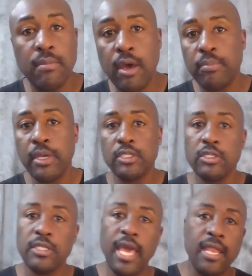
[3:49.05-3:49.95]
email
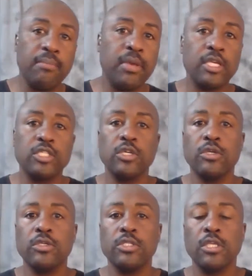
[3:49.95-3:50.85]
pictures, edit
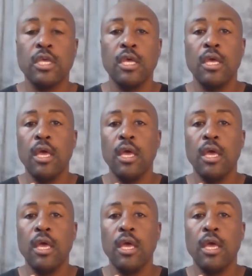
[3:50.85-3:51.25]
pictures.